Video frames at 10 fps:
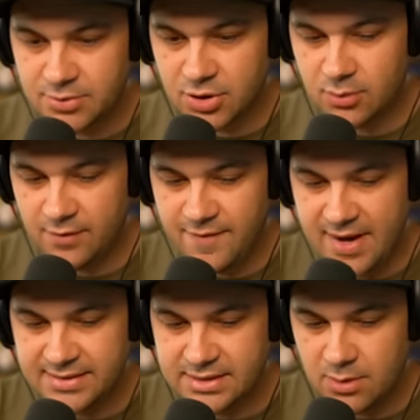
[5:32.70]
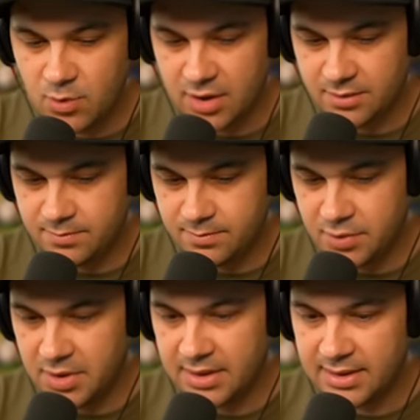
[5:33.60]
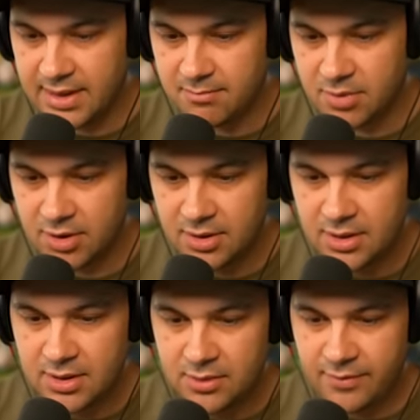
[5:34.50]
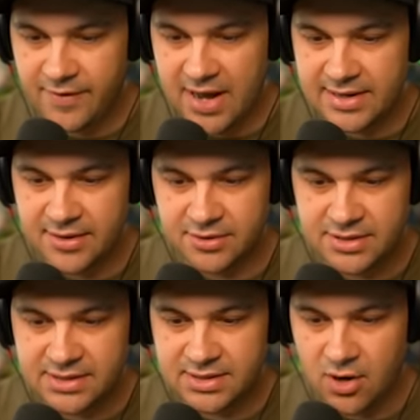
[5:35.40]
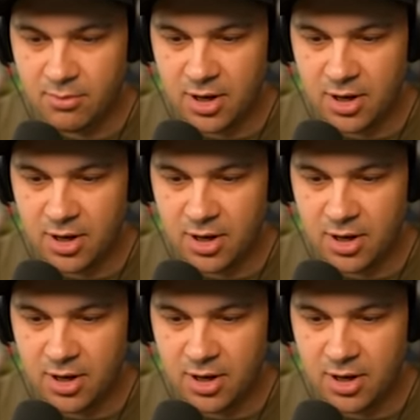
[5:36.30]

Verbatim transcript: I'm sure we'll find somewhere to put in a number. We've got another disco